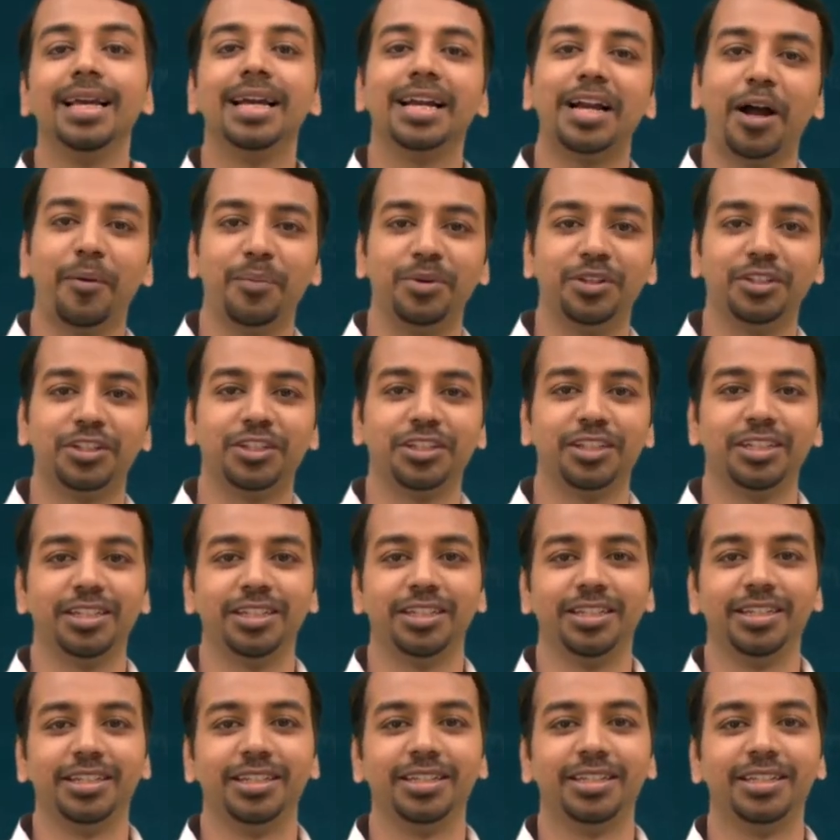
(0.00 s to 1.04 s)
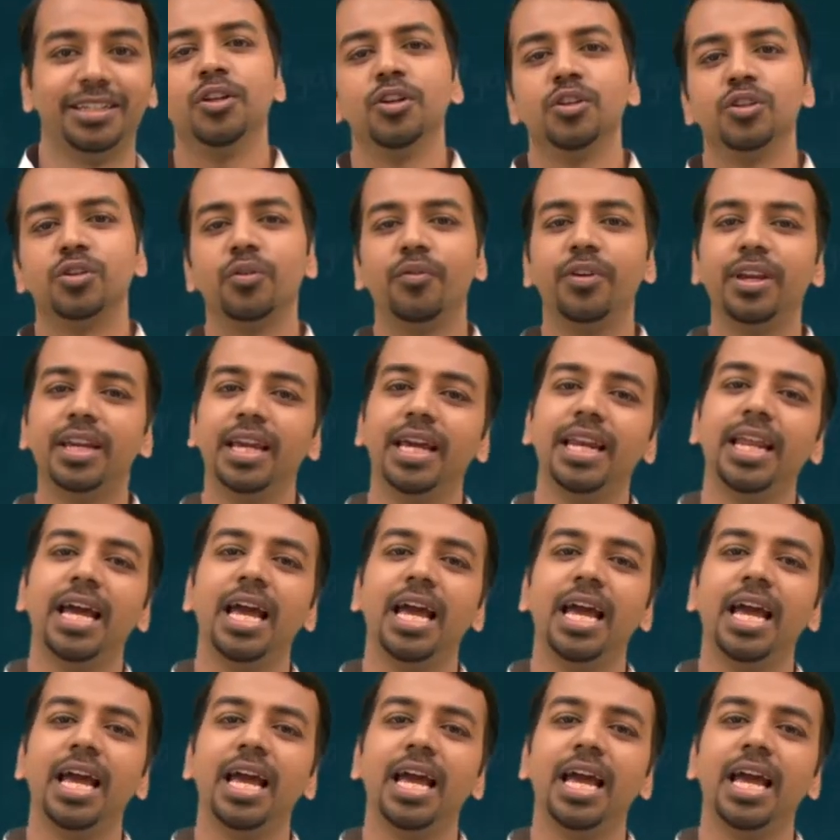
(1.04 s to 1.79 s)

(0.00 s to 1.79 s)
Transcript: commission. So we can